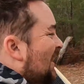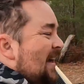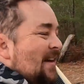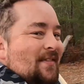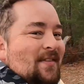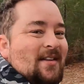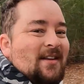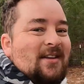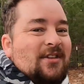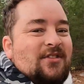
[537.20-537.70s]
I
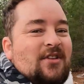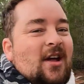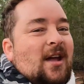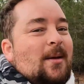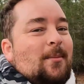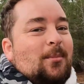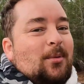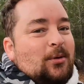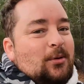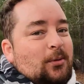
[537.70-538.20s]
feel like a
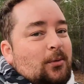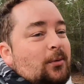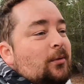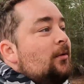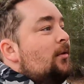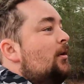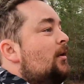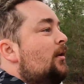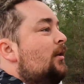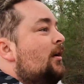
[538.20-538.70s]
giant
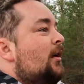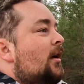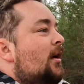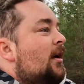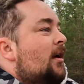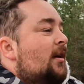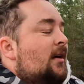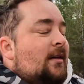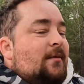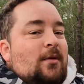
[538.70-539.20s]
balloon,
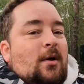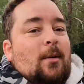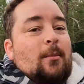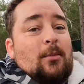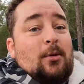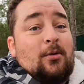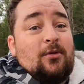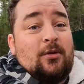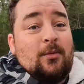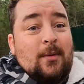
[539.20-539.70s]
even though
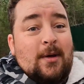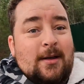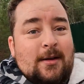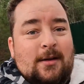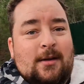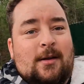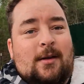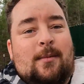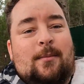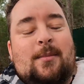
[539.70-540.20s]
I'm losing weight,
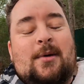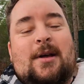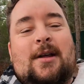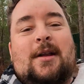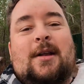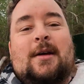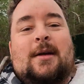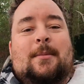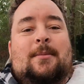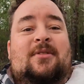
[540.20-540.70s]

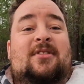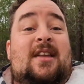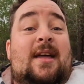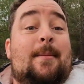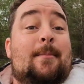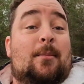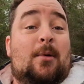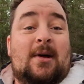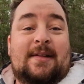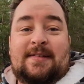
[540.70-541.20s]
but
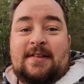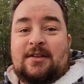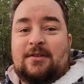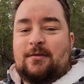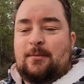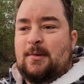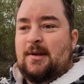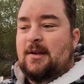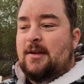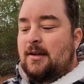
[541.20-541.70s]
Sam bought this
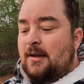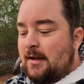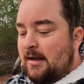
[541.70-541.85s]
for me.